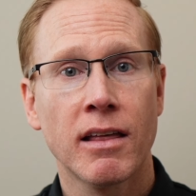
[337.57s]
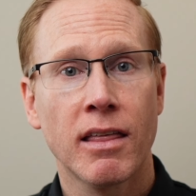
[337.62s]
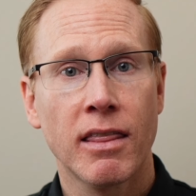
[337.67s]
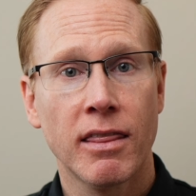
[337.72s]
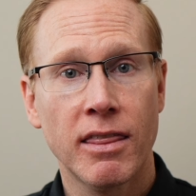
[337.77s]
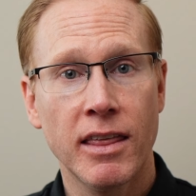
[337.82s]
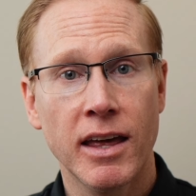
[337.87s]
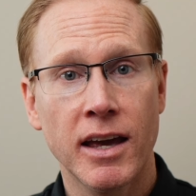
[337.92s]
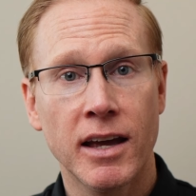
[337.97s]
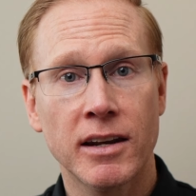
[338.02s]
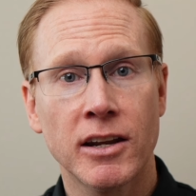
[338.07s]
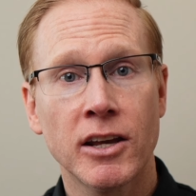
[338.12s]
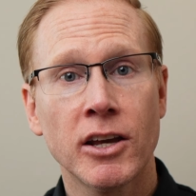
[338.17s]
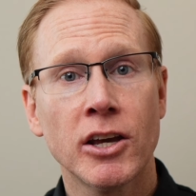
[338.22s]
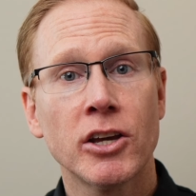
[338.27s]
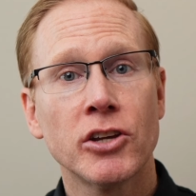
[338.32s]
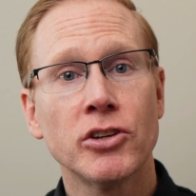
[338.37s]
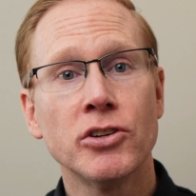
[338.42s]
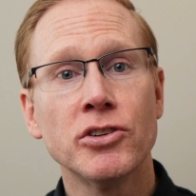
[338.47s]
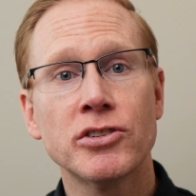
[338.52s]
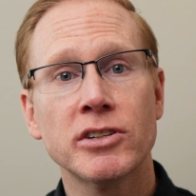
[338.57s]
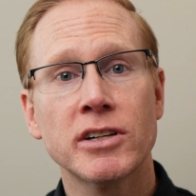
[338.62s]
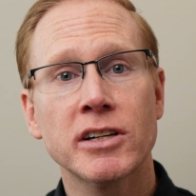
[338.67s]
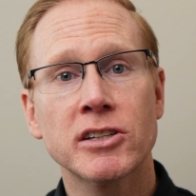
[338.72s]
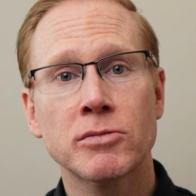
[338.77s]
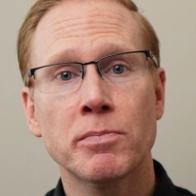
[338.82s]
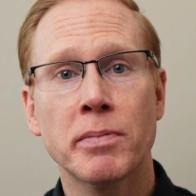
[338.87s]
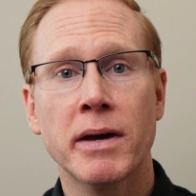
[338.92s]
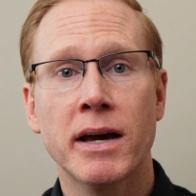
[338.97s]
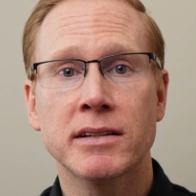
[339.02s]
then you should
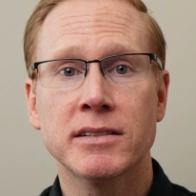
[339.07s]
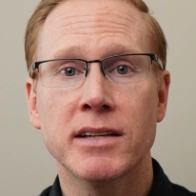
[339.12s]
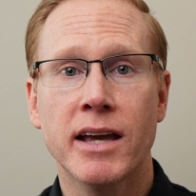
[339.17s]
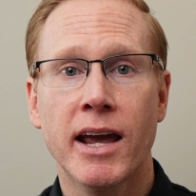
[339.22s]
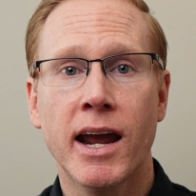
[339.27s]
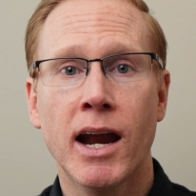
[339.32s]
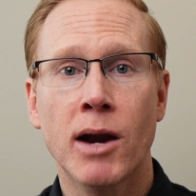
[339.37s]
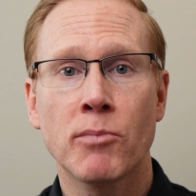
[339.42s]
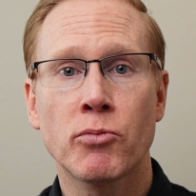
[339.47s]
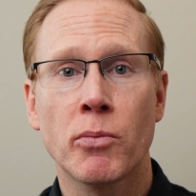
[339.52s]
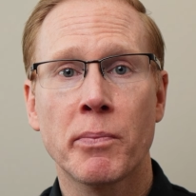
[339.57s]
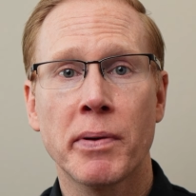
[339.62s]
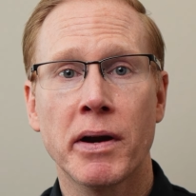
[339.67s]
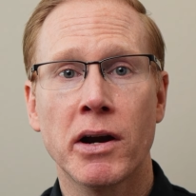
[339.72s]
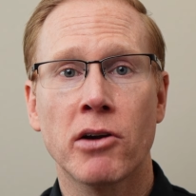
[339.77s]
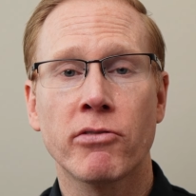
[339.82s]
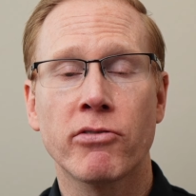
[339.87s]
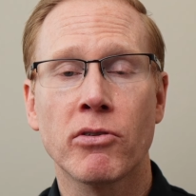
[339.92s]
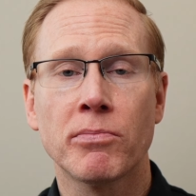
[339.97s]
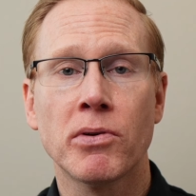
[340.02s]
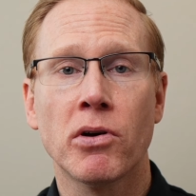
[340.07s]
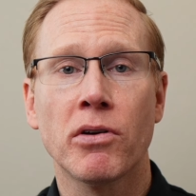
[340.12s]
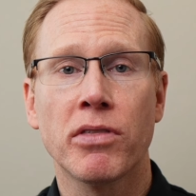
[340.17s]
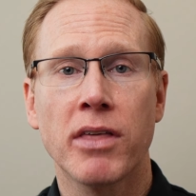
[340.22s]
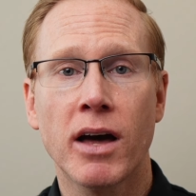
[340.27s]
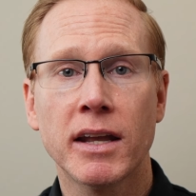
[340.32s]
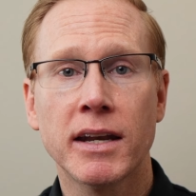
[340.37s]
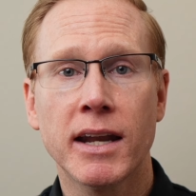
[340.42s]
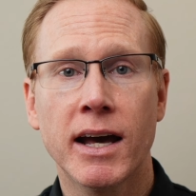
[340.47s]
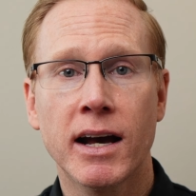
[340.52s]
expect and prepare for both
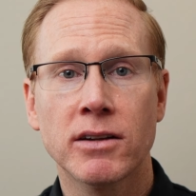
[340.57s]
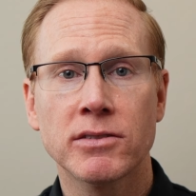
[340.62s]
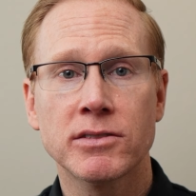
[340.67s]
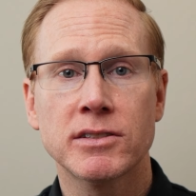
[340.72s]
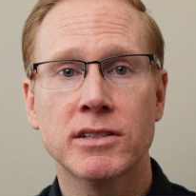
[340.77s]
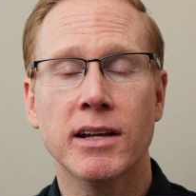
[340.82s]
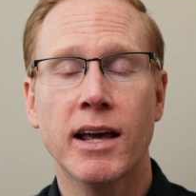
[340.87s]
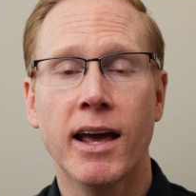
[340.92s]
announced